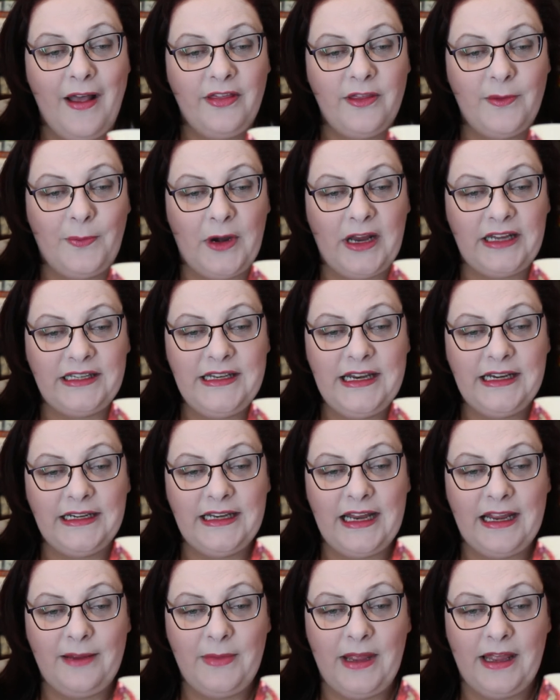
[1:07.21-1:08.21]
The press
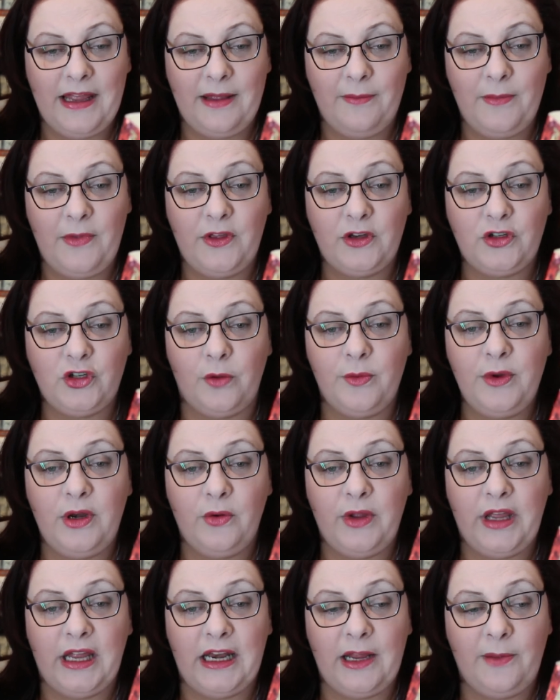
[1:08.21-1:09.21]
nickname him the Domino
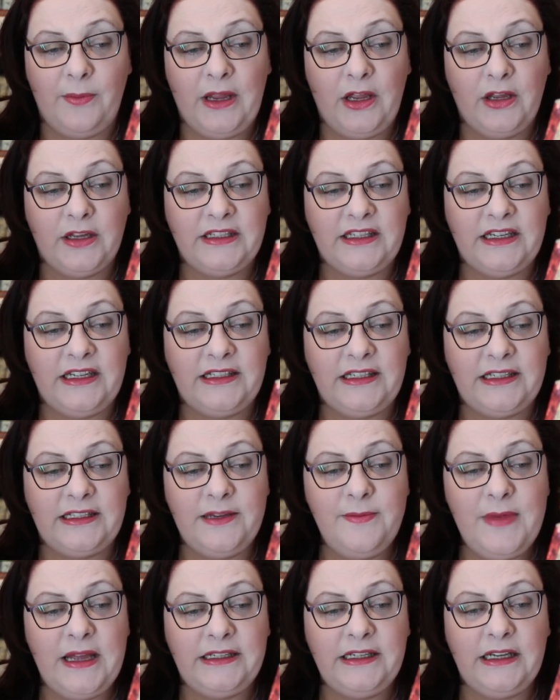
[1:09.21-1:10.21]
Killer because he
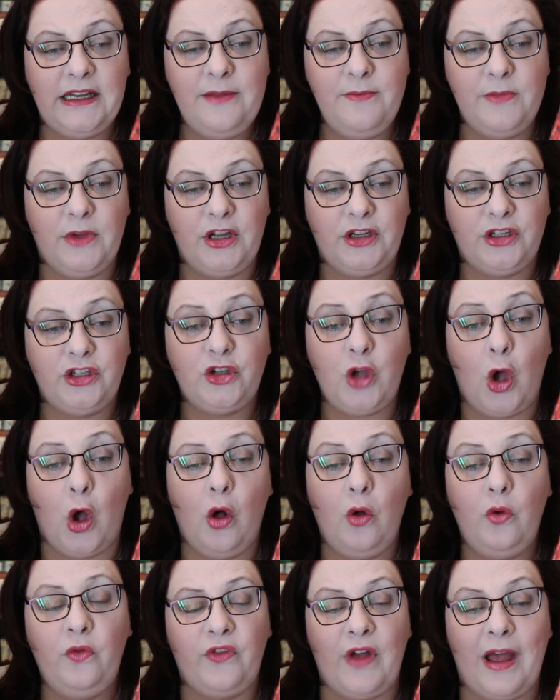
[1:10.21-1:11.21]
systematically murders
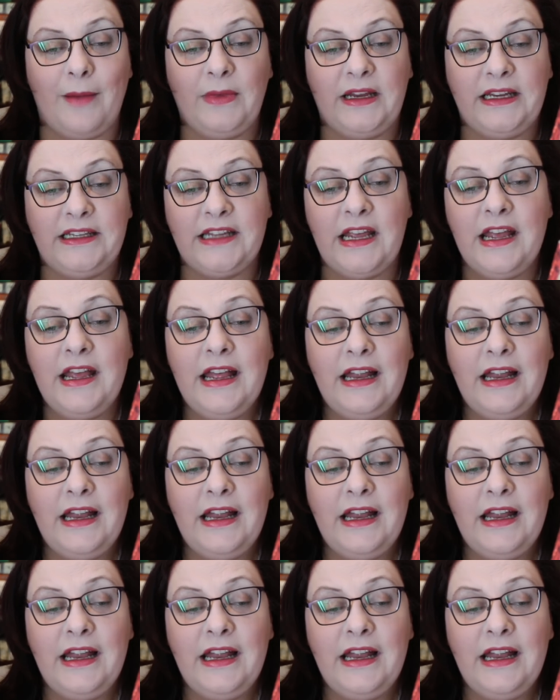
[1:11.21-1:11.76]
whole families,